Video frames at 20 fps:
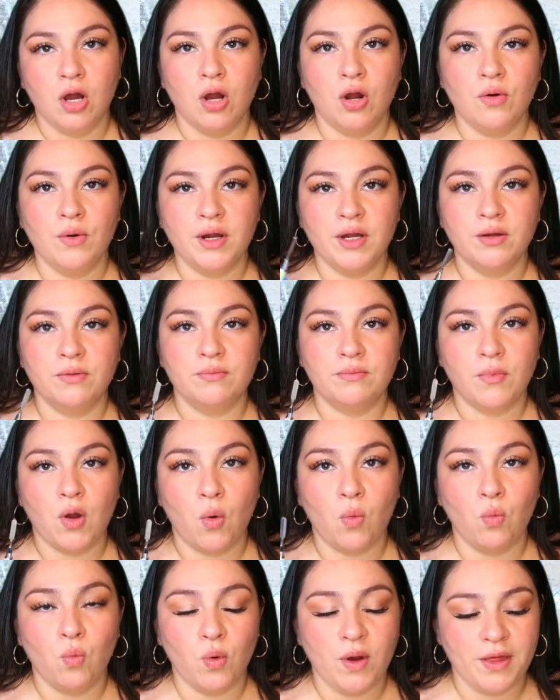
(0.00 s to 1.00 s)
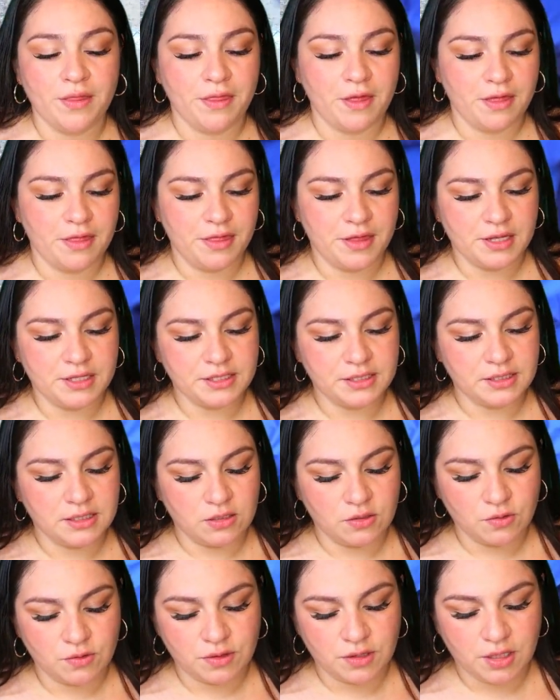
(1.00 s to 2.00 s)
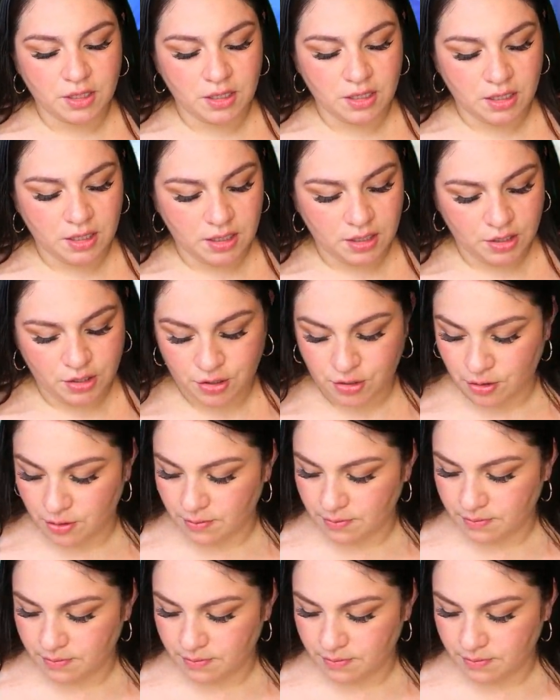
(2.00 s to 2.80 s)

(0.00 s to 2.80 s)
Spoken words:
All right, with this little thing here,